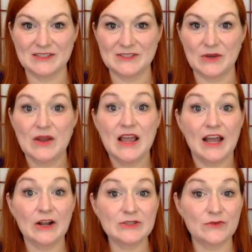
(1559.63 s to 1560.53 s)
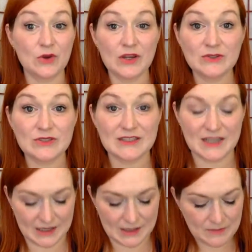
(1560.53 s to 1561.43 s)
So, and also if you're
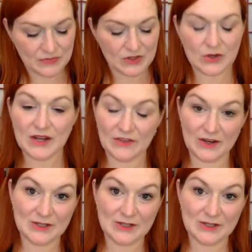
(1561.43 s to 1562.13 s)
interested, go down there and